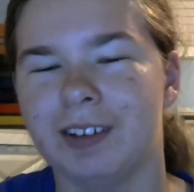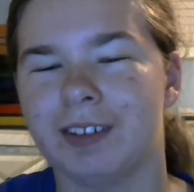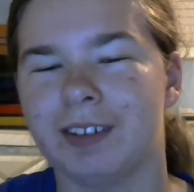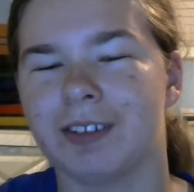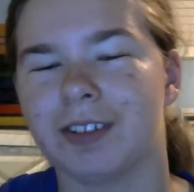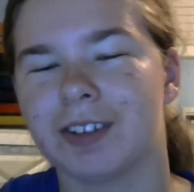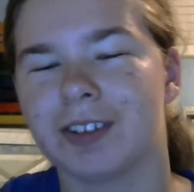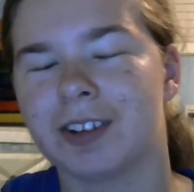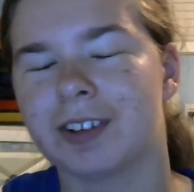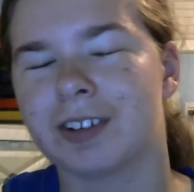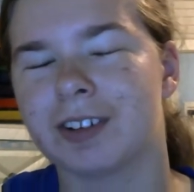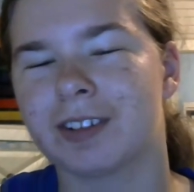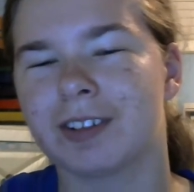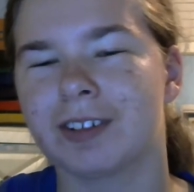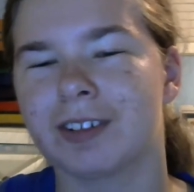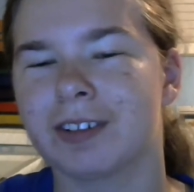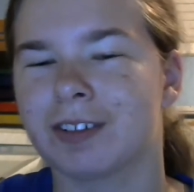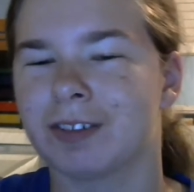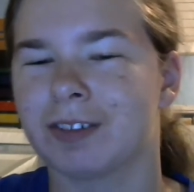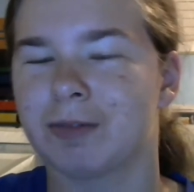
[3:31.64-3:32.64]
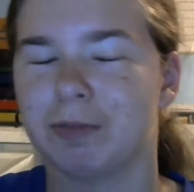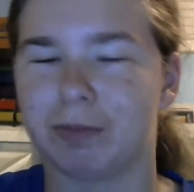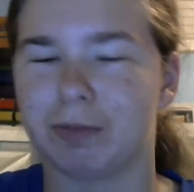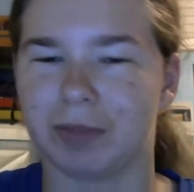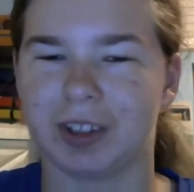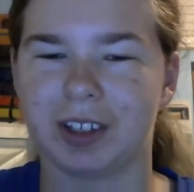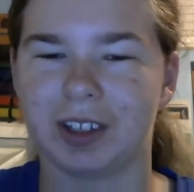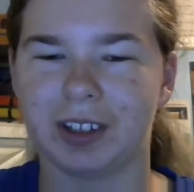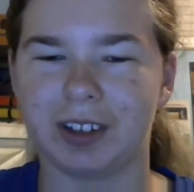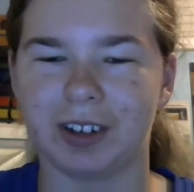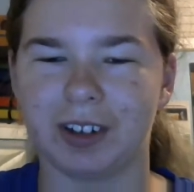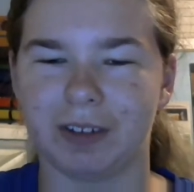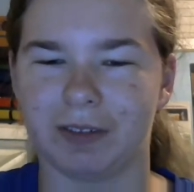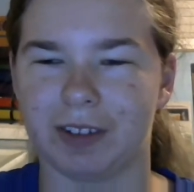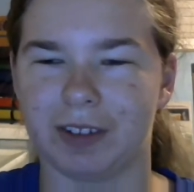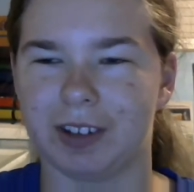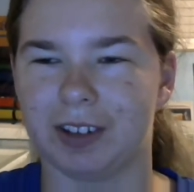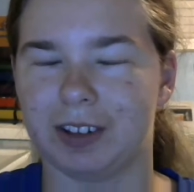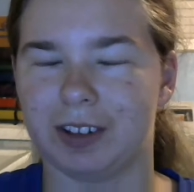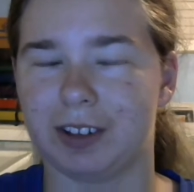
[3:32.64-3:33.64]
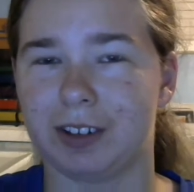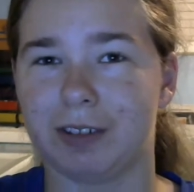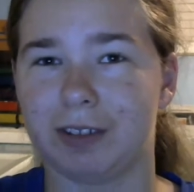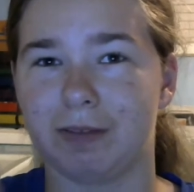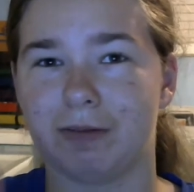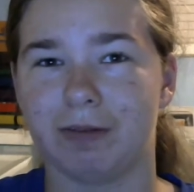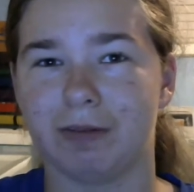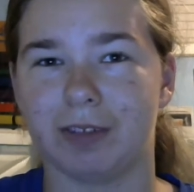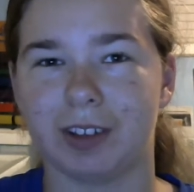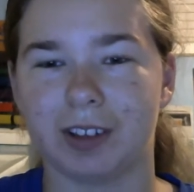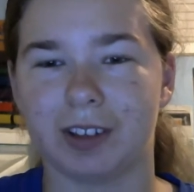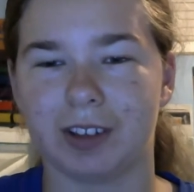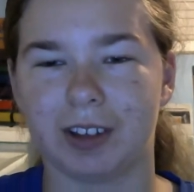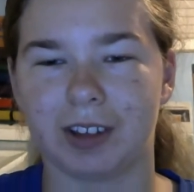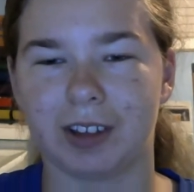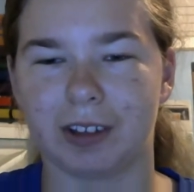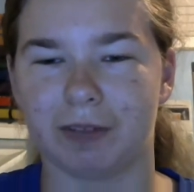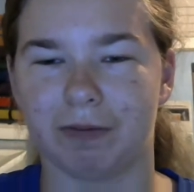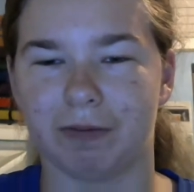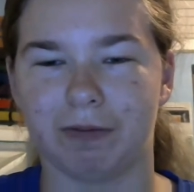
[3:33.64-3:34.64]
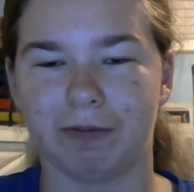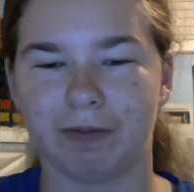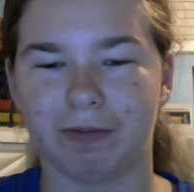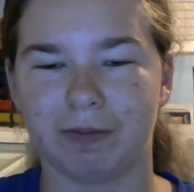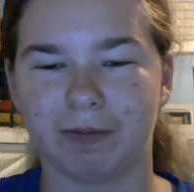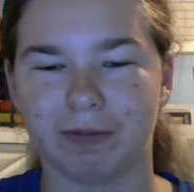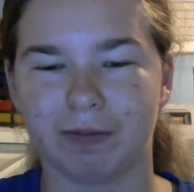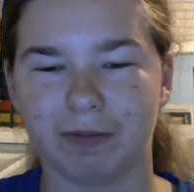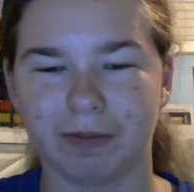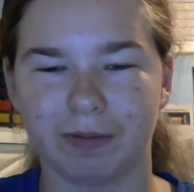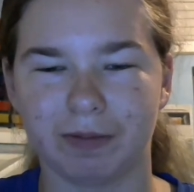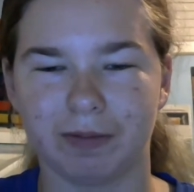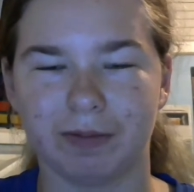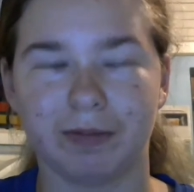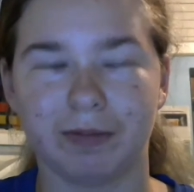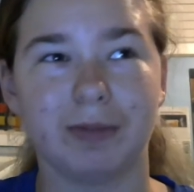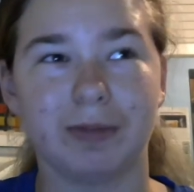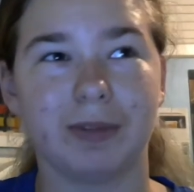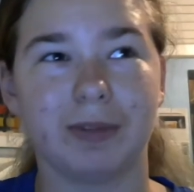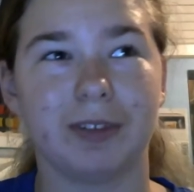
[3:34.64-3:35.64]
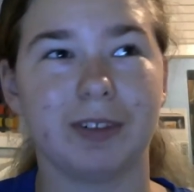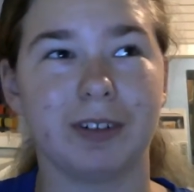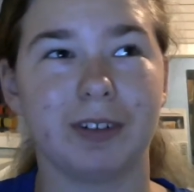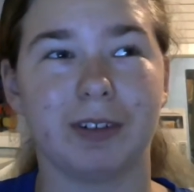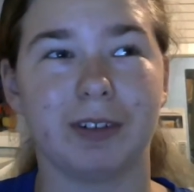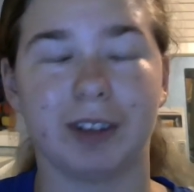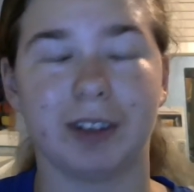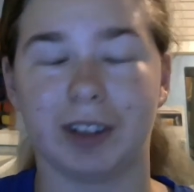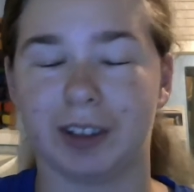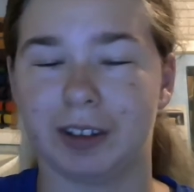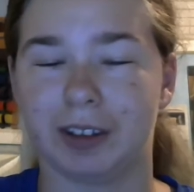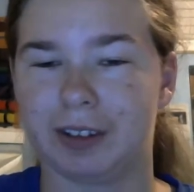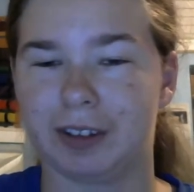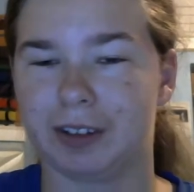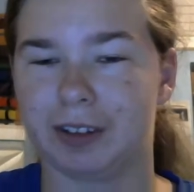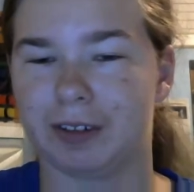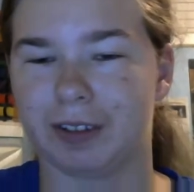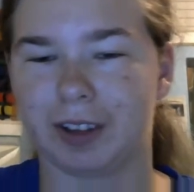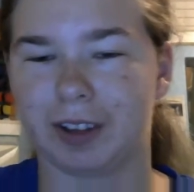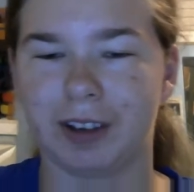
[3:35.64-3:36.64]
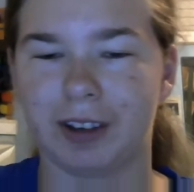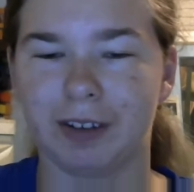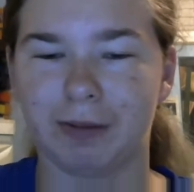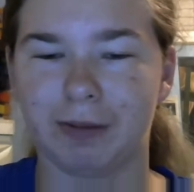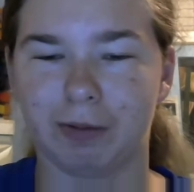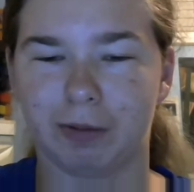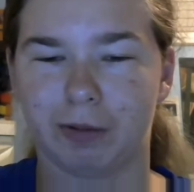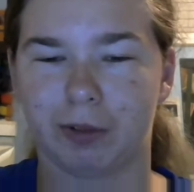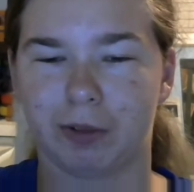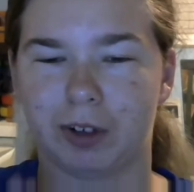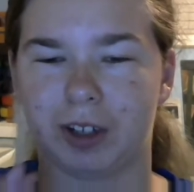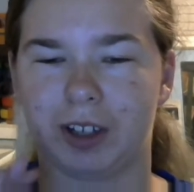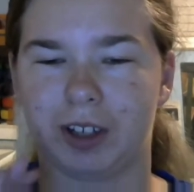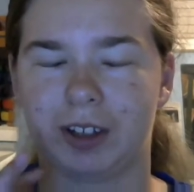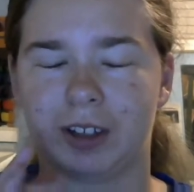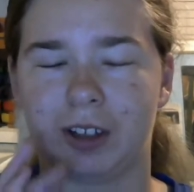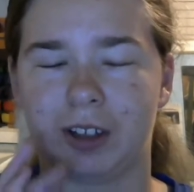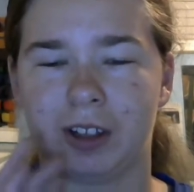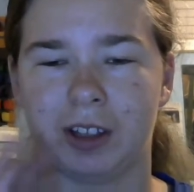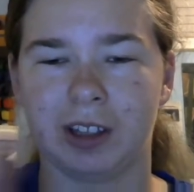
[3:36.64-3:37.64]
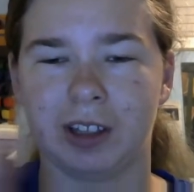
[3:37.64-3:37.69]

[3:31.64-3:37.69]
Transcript: but anyways, what I, anyways, so I got a drink.